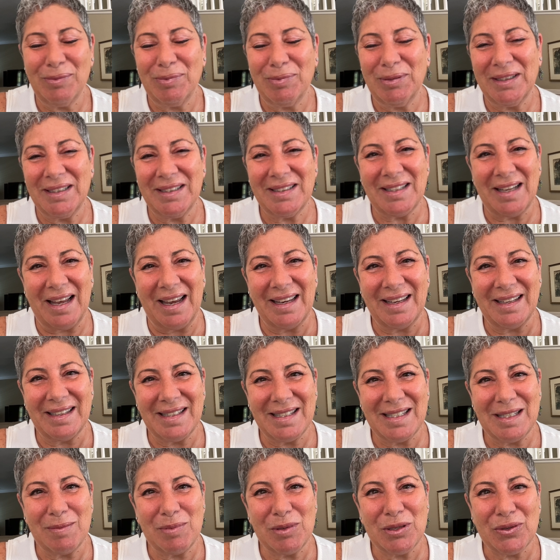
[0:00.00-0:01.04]
Please like and
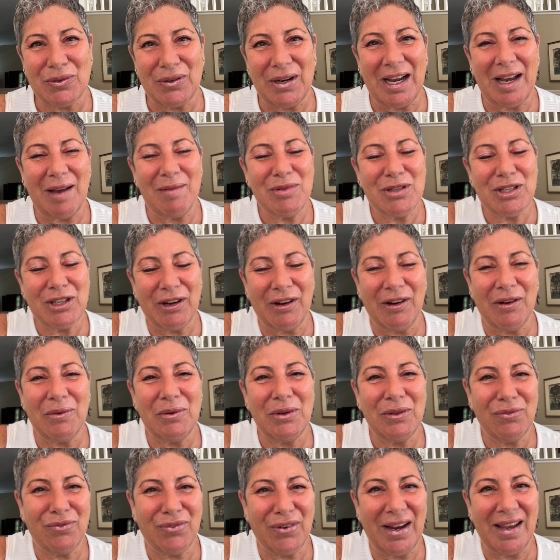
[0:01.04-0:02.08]
subscribe, share it with
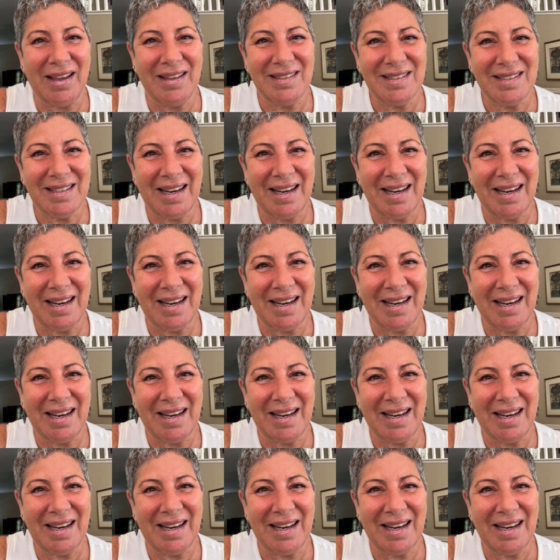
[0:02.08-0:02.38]
friends,